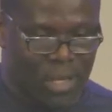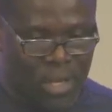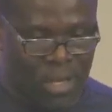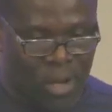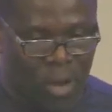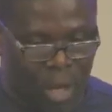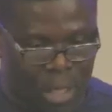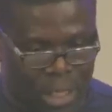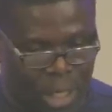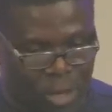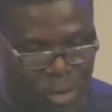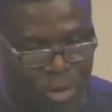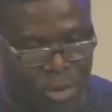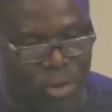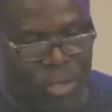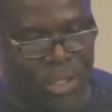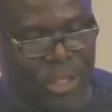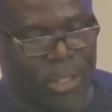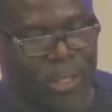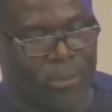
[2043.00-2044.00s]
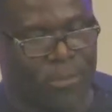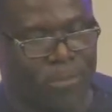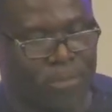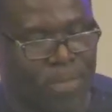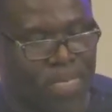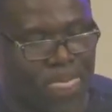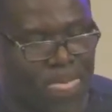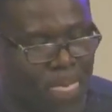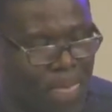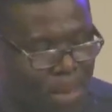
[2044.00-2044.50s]
on the cross.
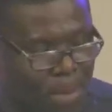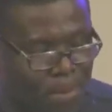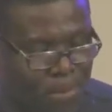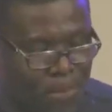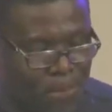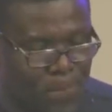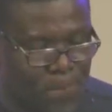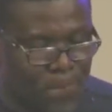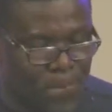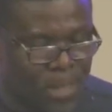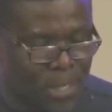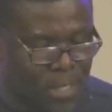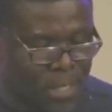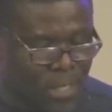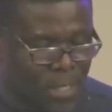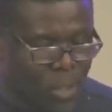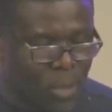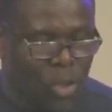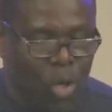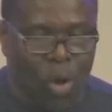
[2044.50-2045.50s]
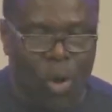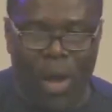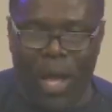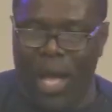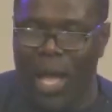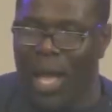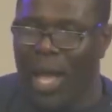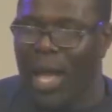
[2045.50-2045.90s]
So